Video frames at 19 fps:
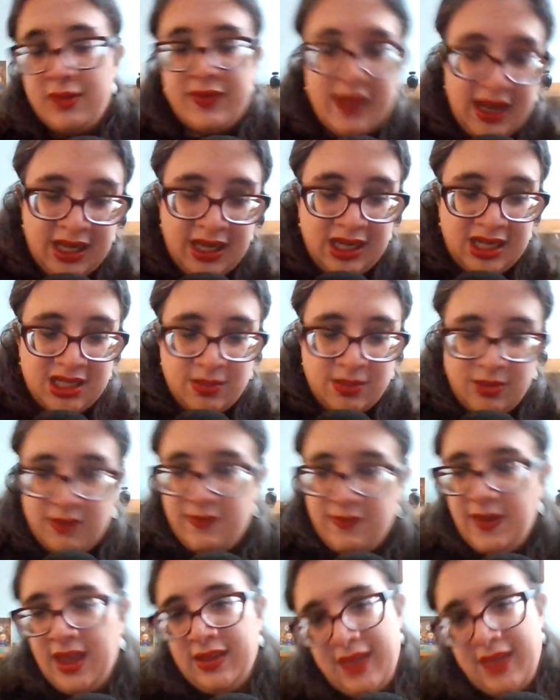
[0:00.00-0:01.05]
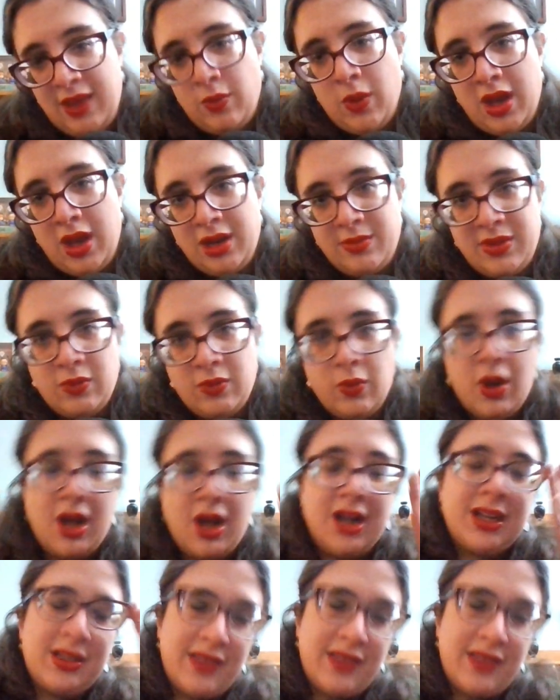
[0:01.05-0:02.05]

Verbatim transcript: They need to be fed. They want to be walked.